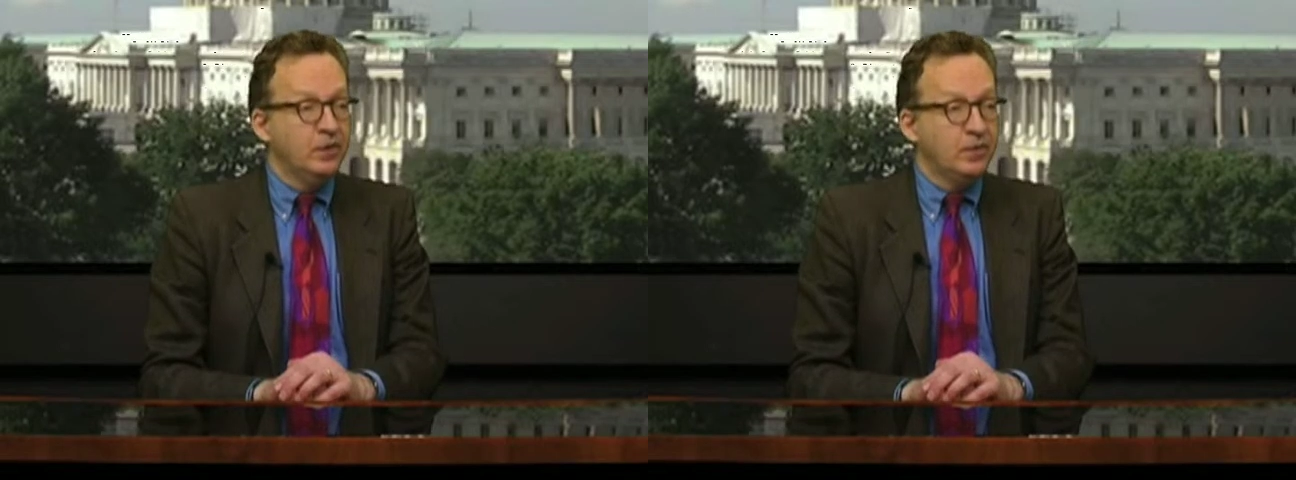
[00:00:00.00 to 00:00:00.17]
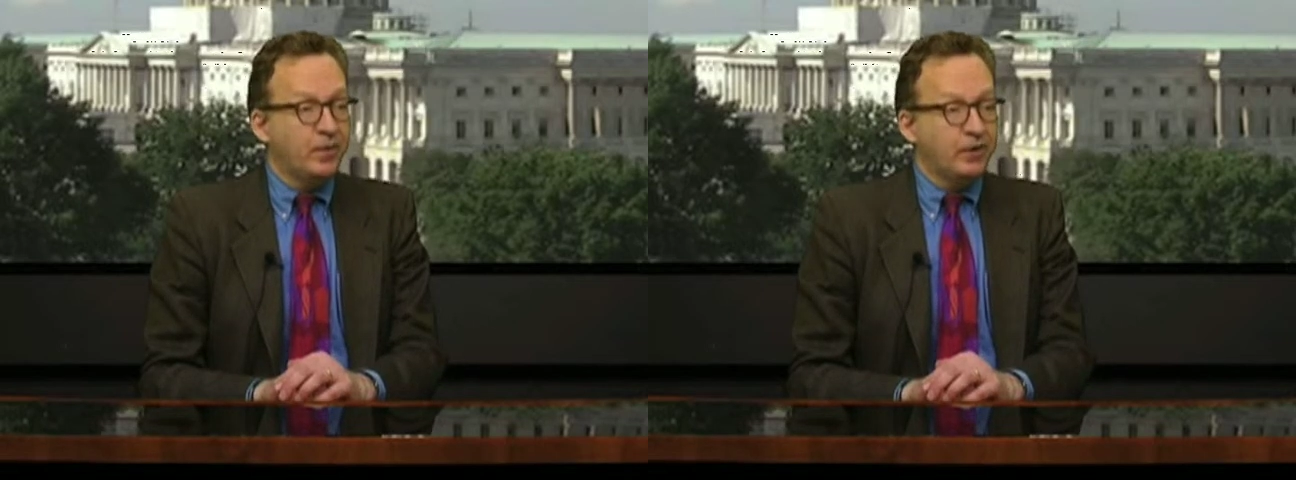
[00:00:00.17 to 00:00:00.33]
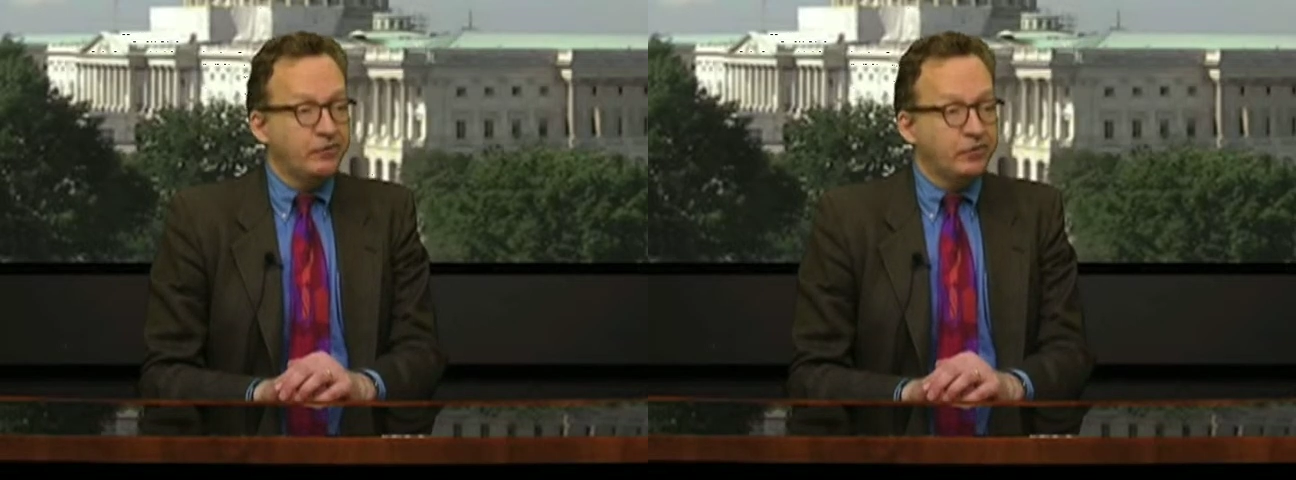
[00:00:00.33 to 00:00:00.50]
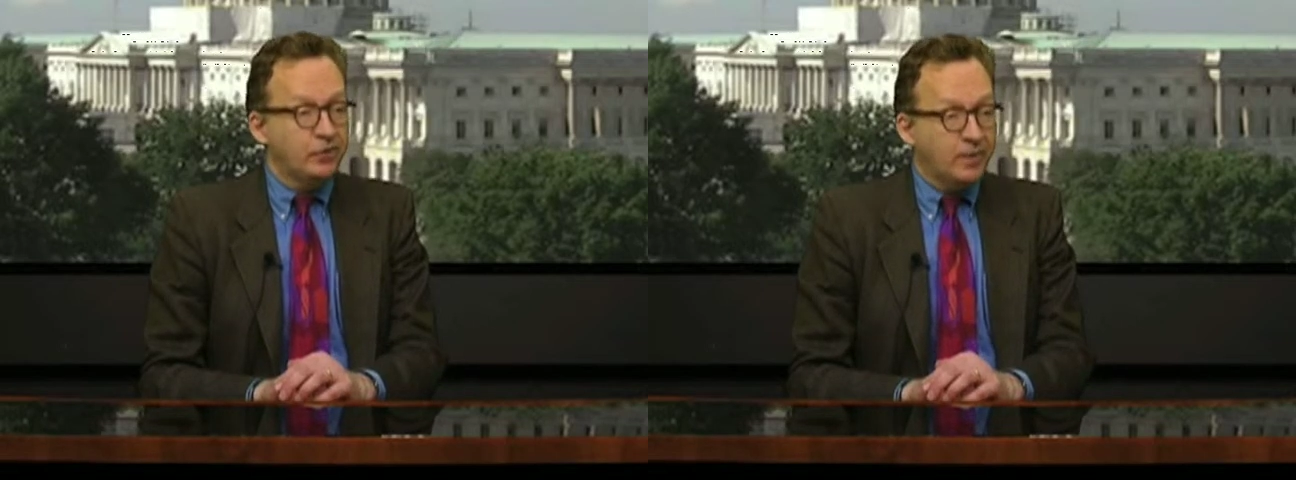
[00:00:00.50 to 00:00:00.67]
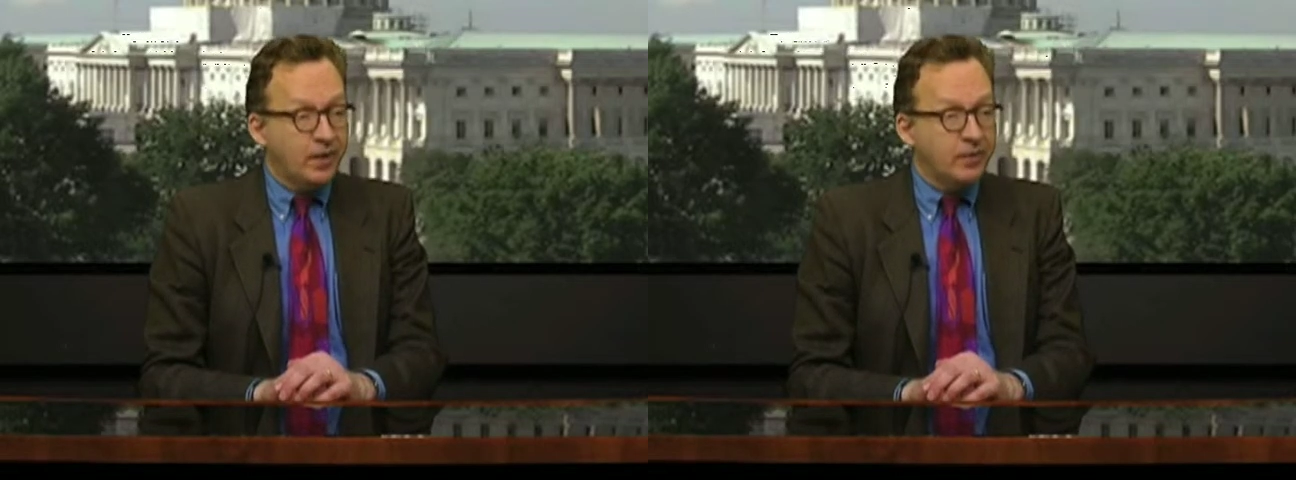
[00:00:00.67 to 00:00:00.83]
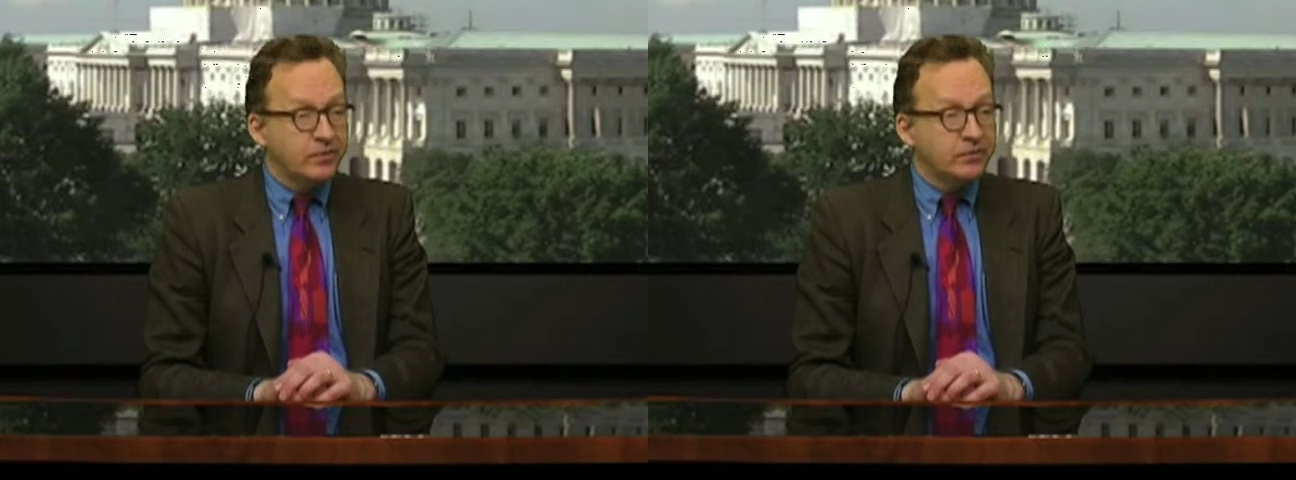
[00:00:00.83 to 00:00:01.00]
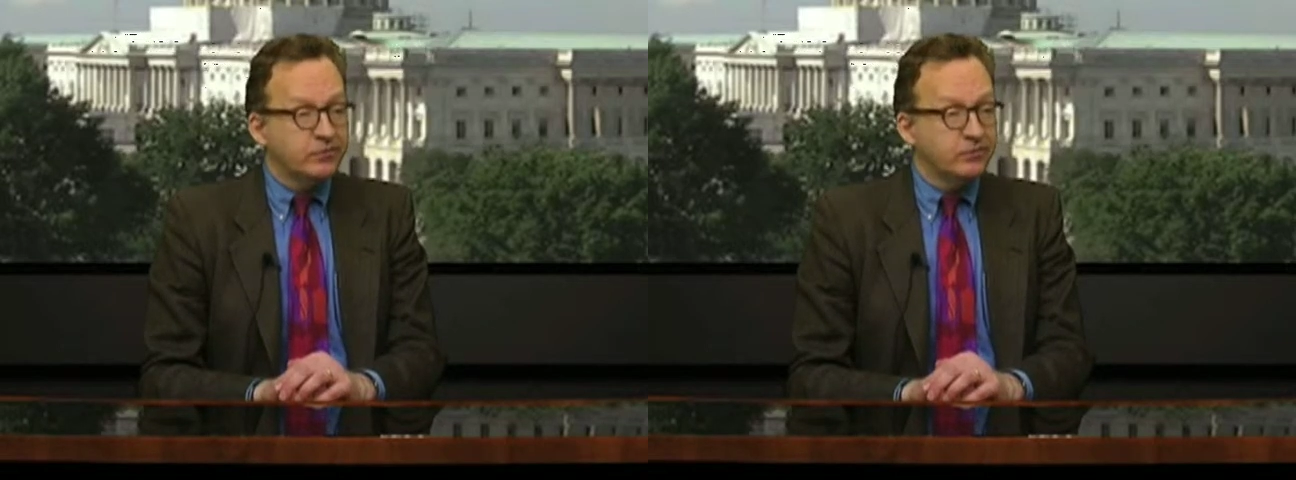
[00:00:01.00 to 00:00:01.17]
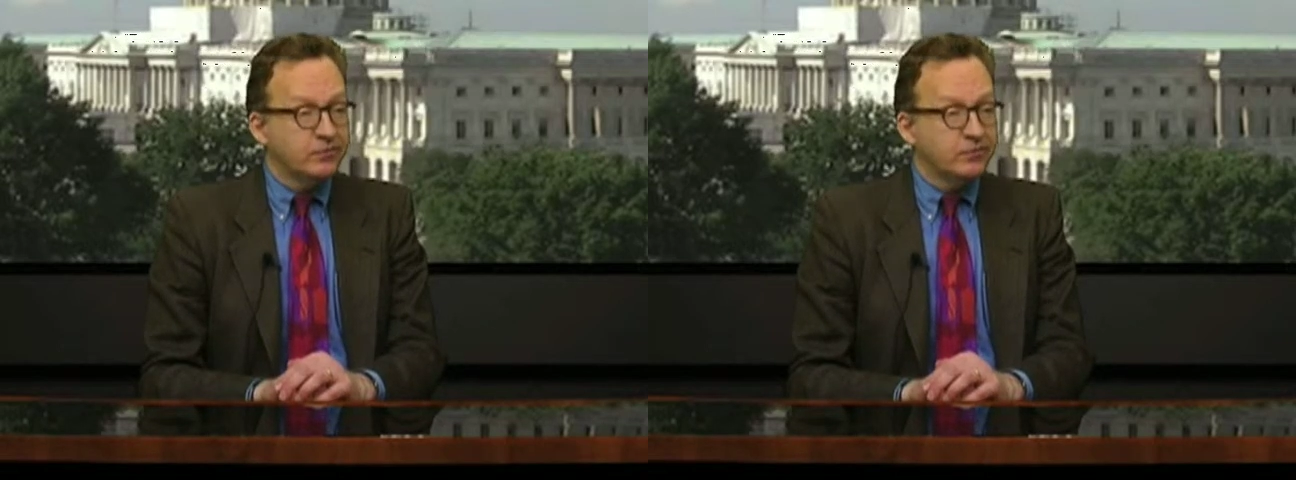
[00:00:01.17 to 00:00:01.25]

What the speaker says: President Obama's